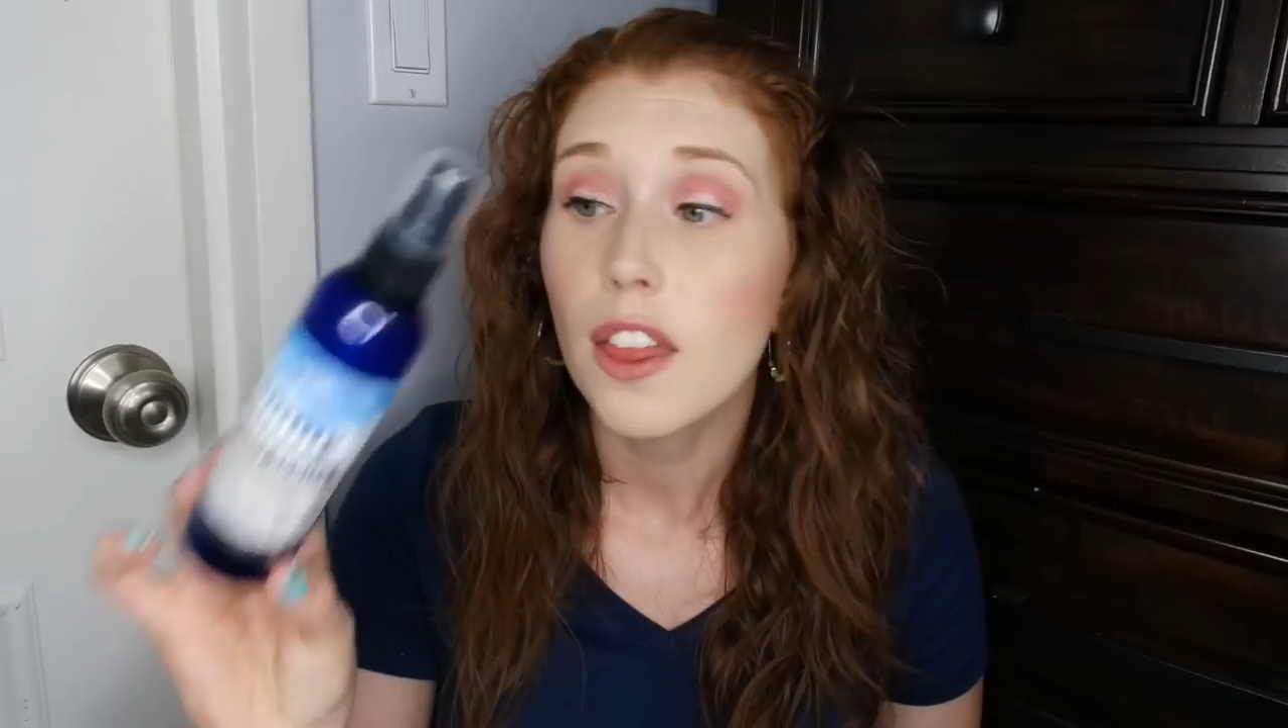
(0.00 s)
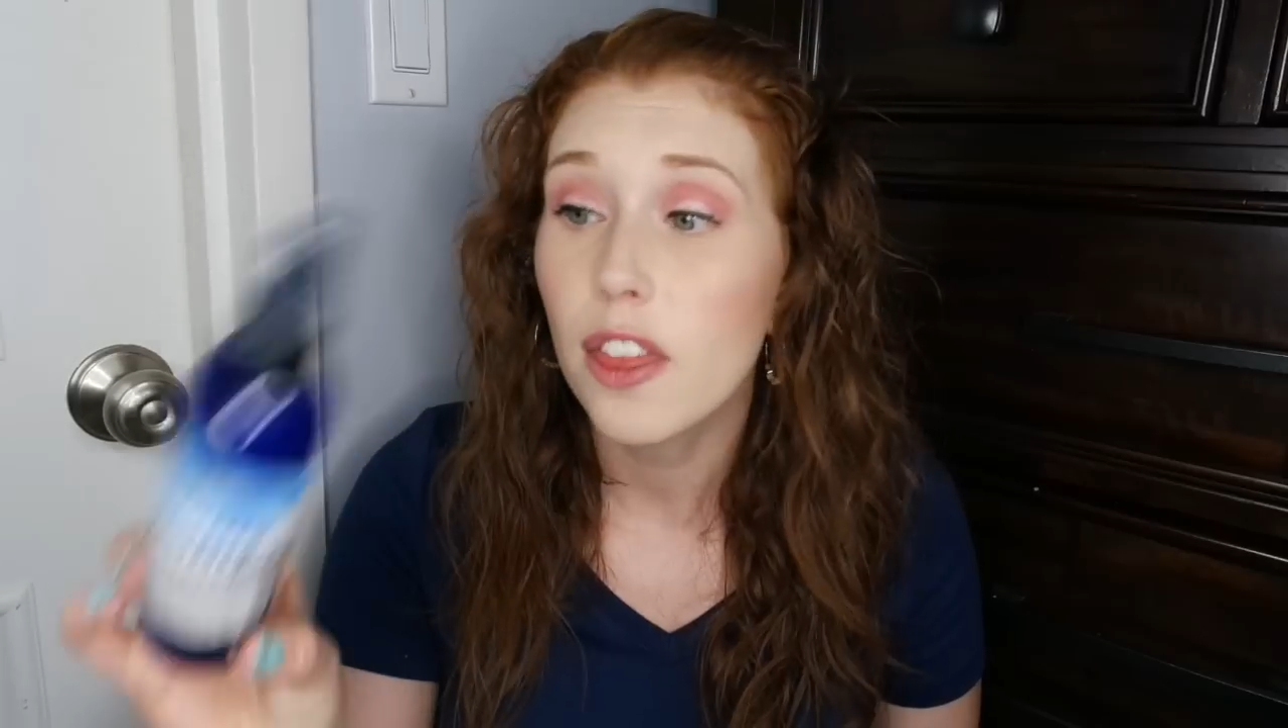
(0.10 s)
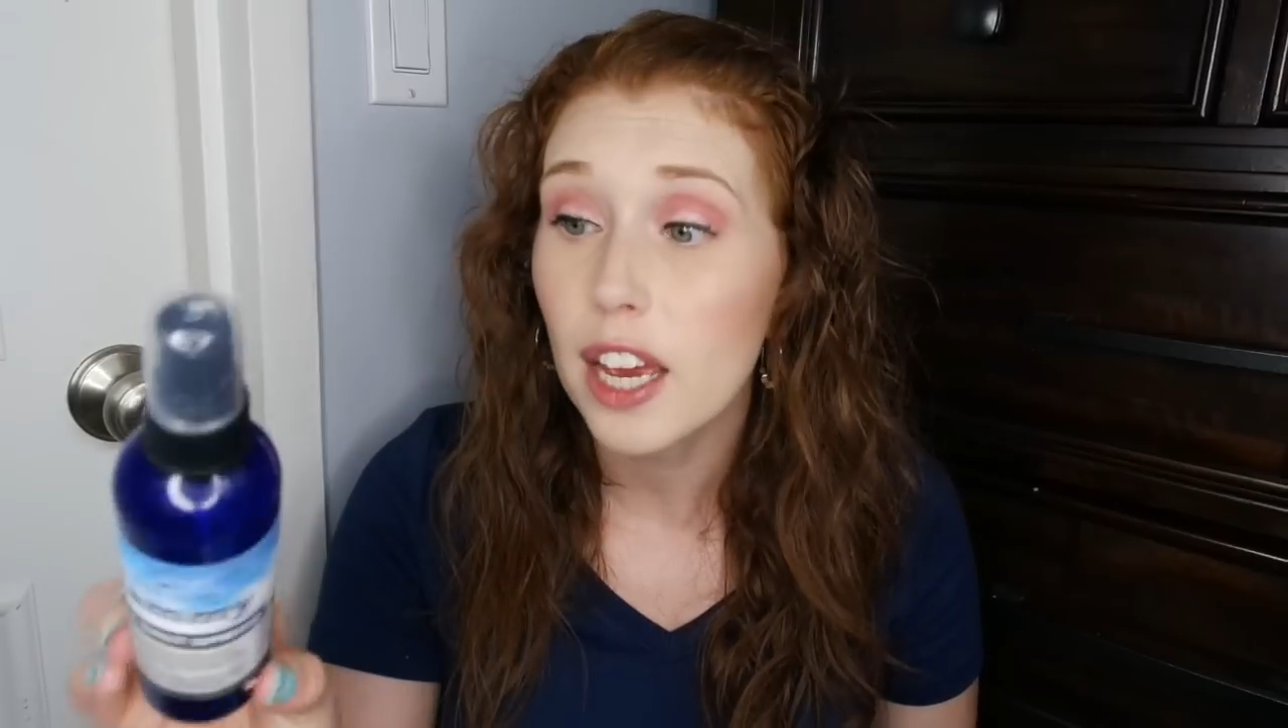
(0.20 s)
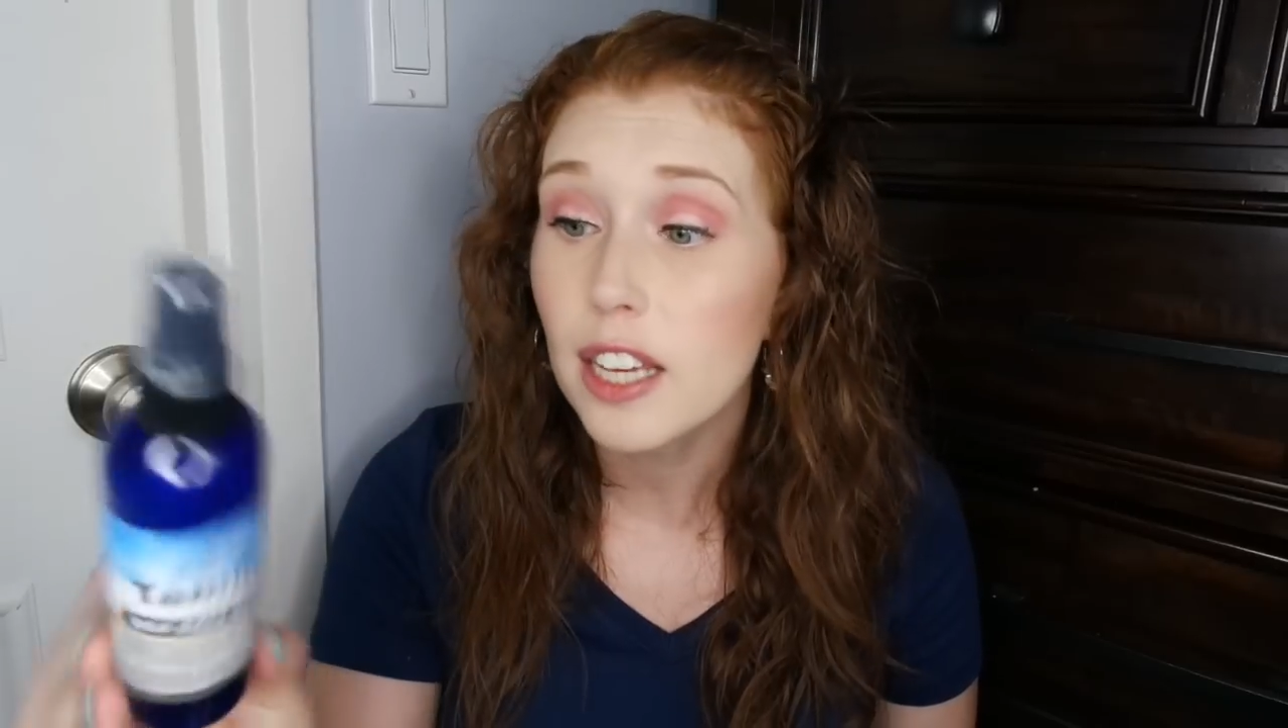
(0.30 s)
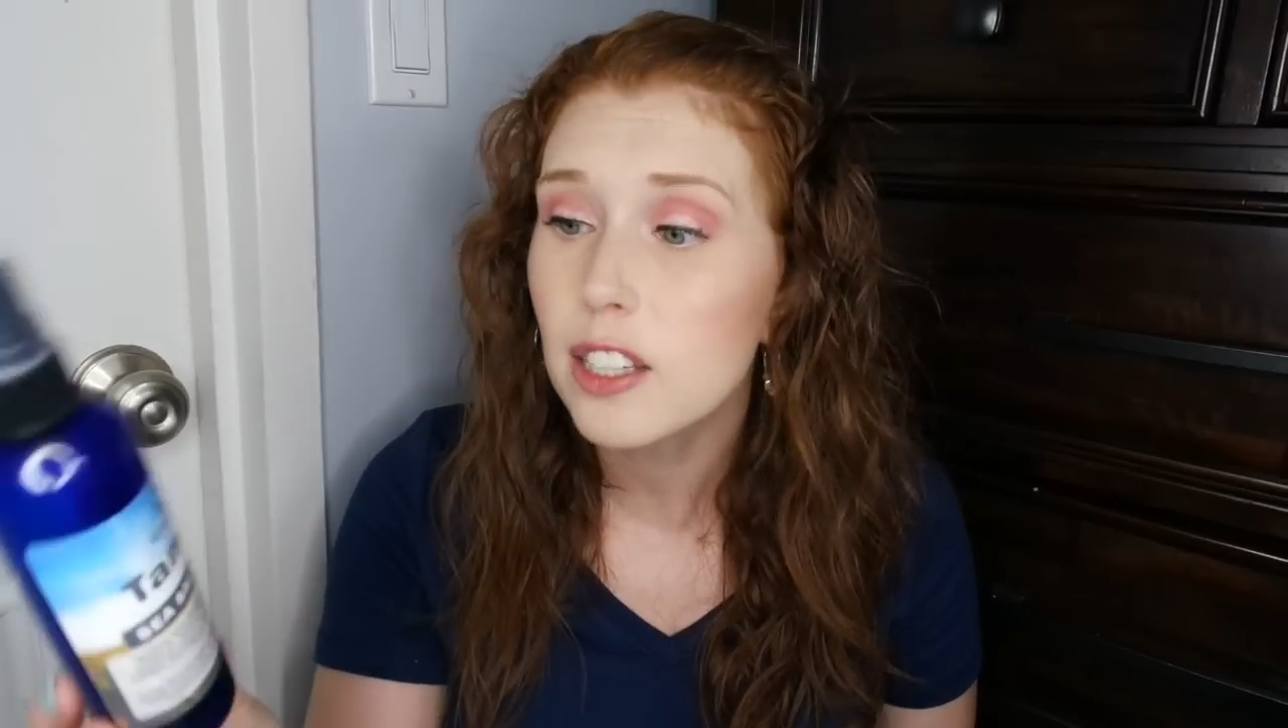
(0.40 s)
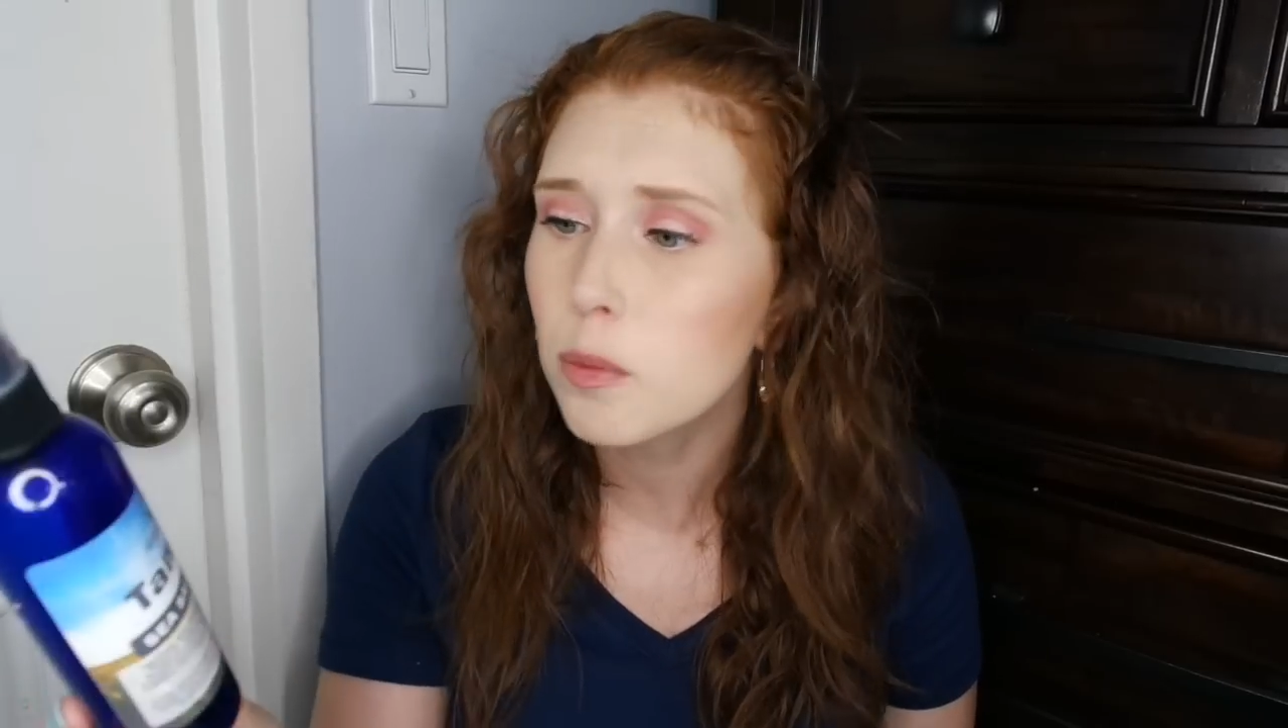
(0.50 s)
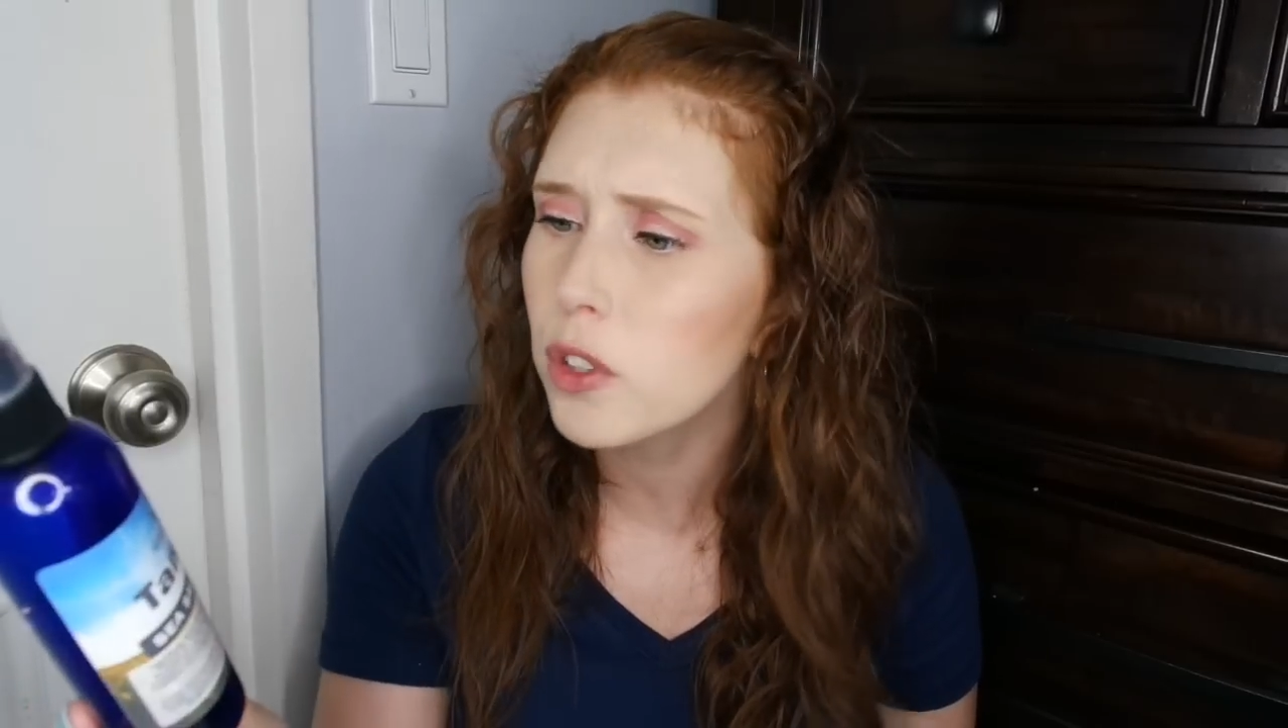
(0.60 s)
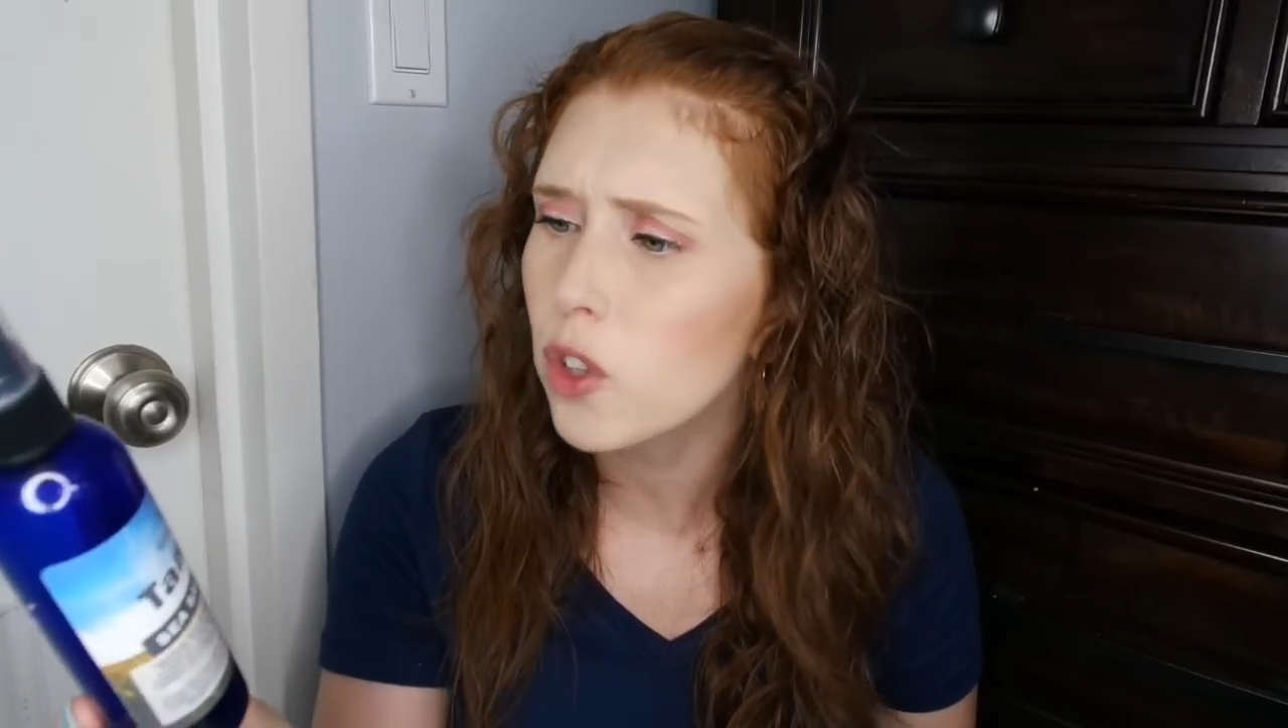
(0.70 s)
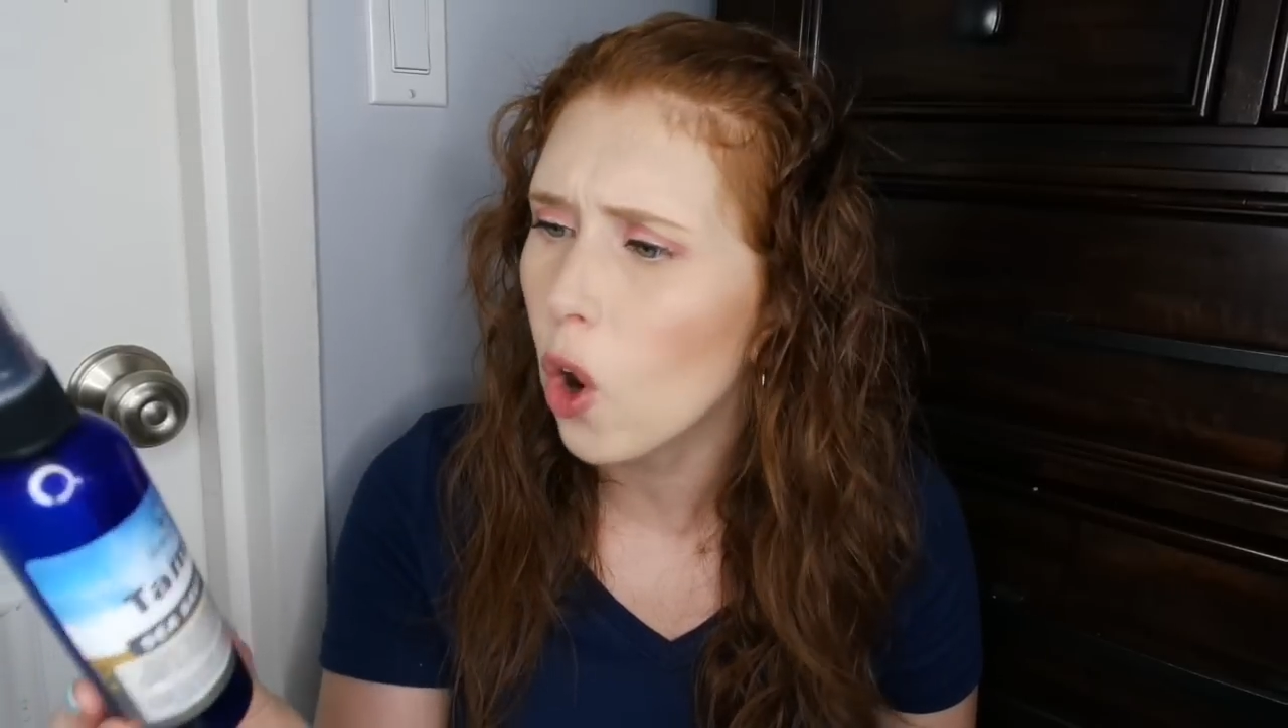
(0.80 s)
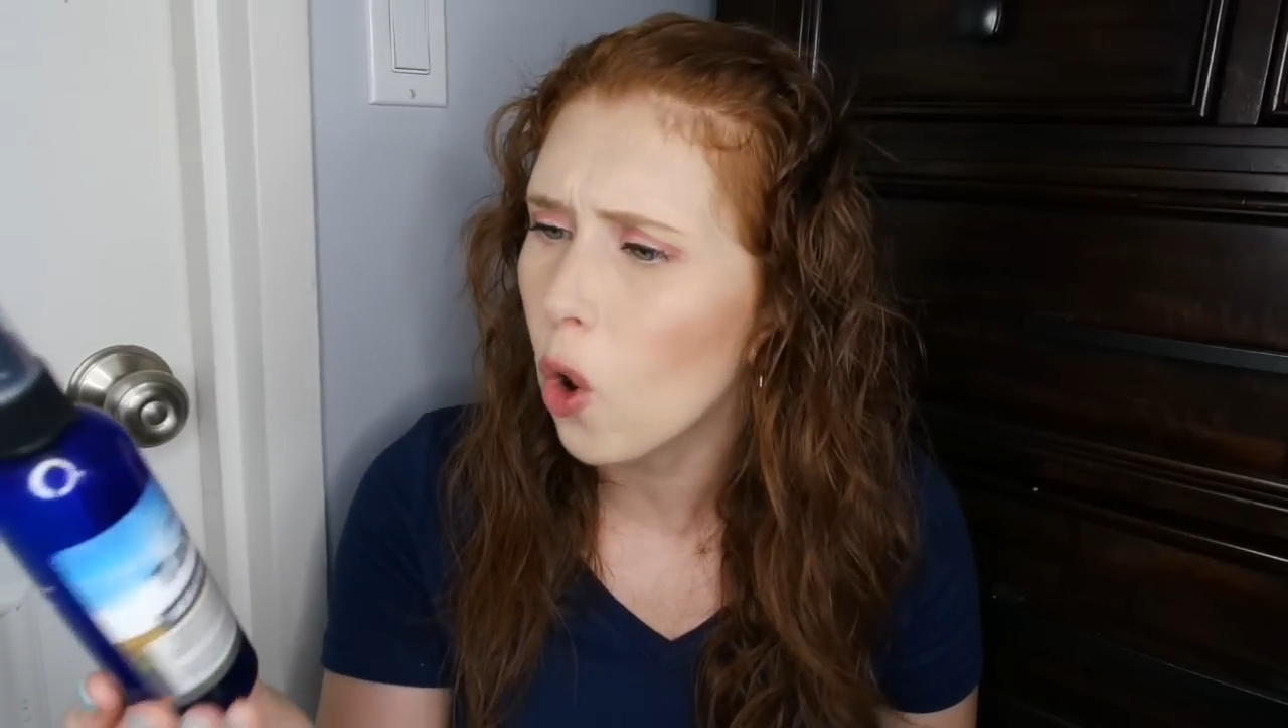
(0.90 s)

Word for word: This was